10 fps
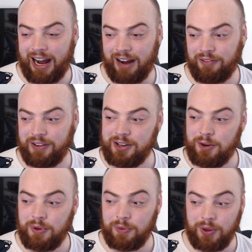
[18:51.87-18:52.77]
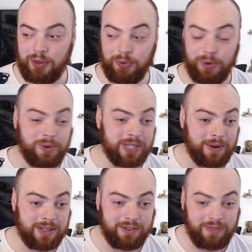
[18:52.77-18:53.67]
video with the rules how
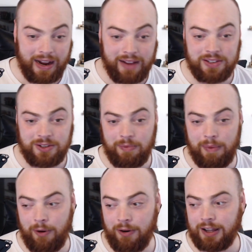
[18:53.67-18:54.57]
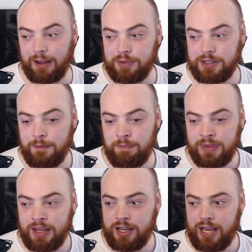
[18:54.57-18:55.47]
to survive the zombie apocalypse.
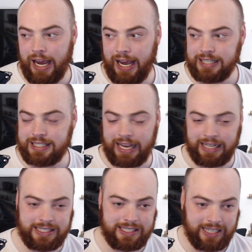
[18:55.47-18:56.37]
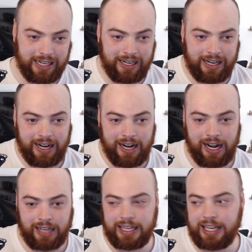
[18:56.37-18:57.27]
It's
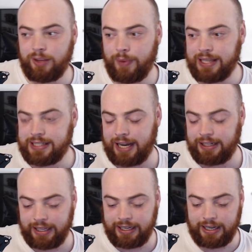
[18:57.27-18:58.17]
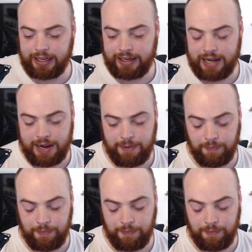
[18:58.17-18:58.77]
I like the way it's kind of like a